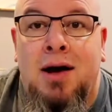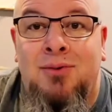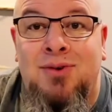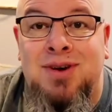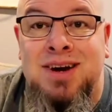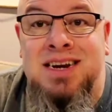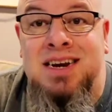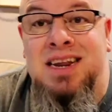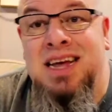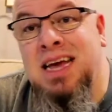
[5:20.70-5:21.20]
I
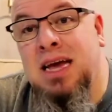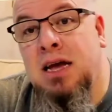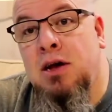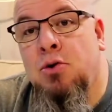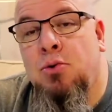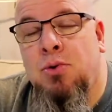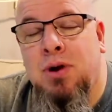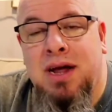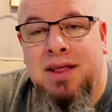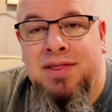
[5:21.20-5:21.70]
wanted to get
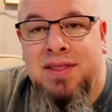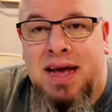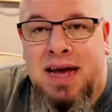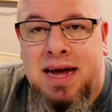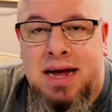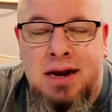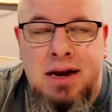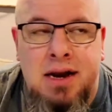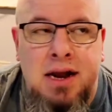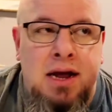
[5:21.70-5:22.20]
going on
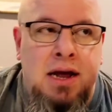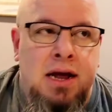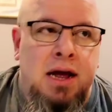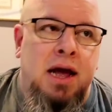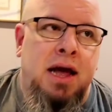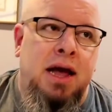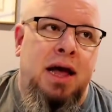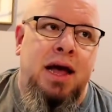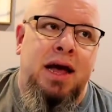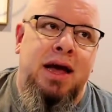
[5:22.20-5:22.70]
that
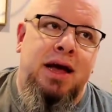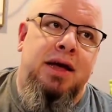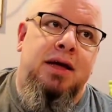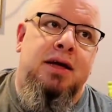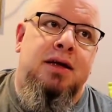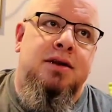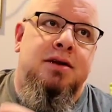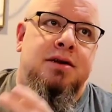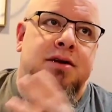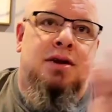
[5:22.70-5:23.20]

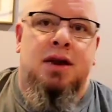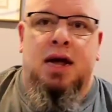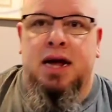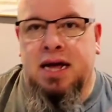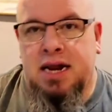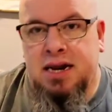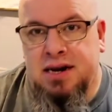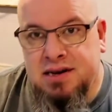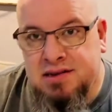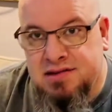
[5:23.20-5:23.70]
and I
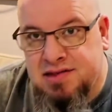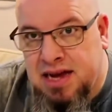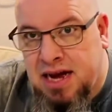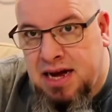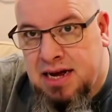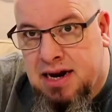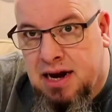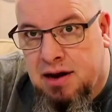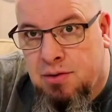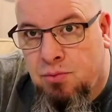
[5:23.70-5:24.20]
gotta
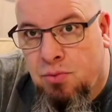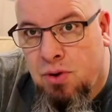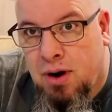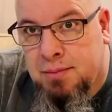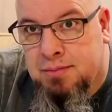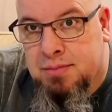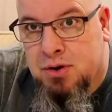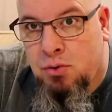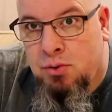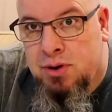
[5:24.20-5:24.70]
decide on what
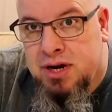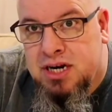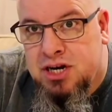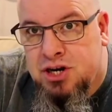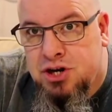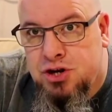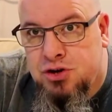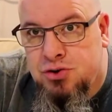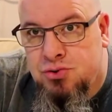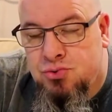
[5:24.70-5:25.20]
I'm going
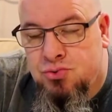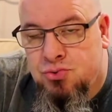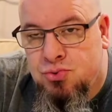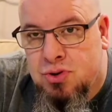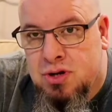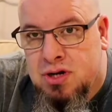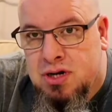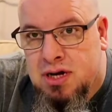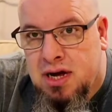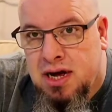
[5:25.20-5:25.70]
to
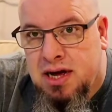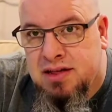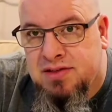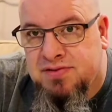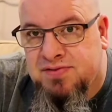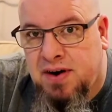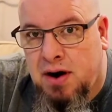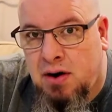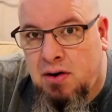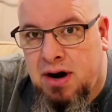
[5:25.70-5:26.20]
do as
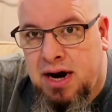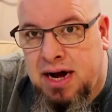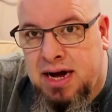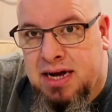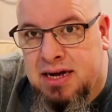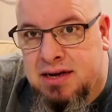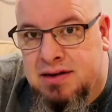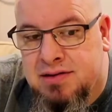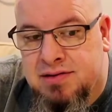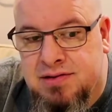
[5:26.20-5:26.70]
far
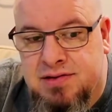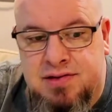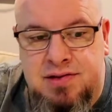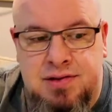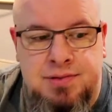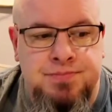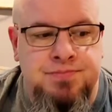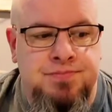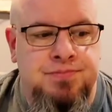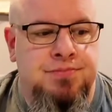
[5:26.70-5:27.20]

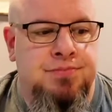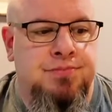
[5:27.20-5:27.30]
as